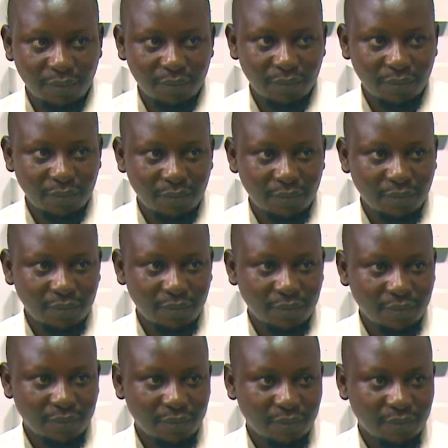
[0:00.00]

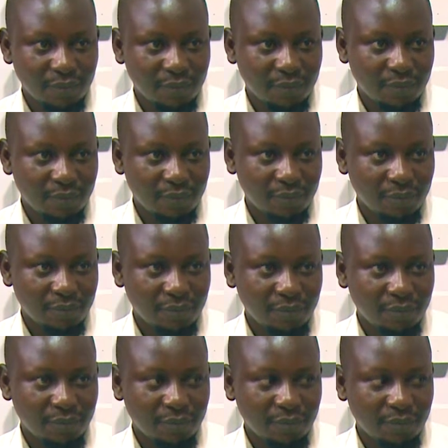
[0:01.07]

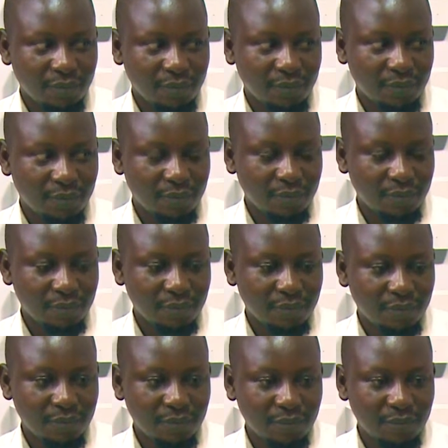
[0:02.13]

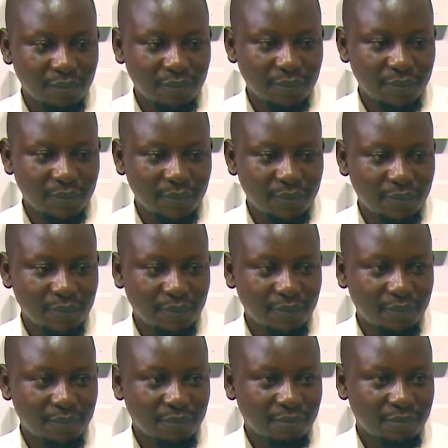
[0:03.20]

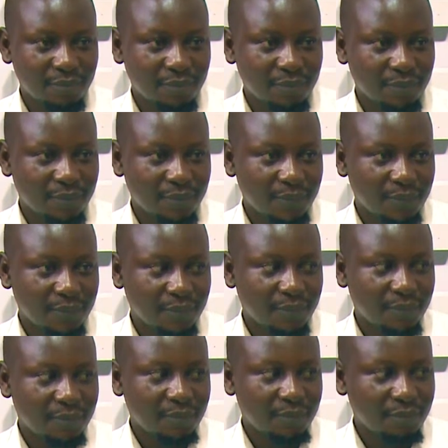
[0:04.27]

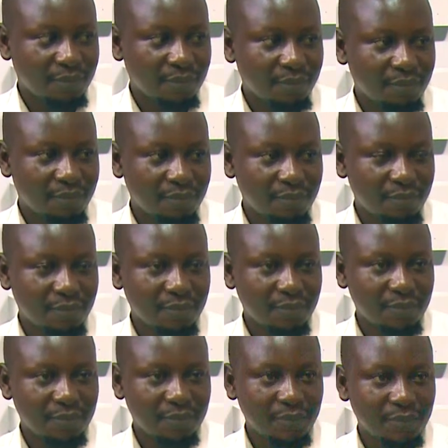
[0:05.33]

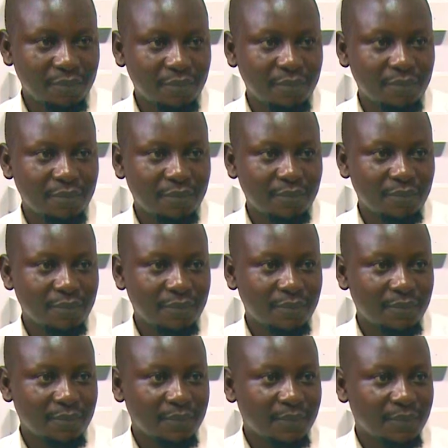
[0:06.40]

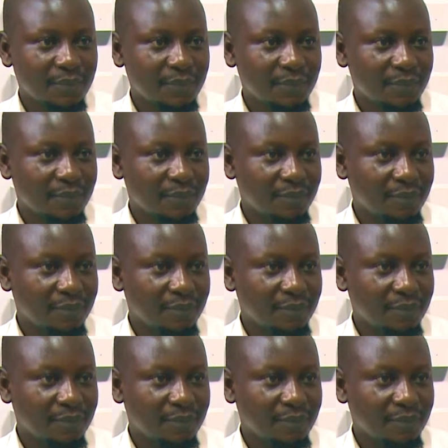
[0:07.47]
The person shown says nothing.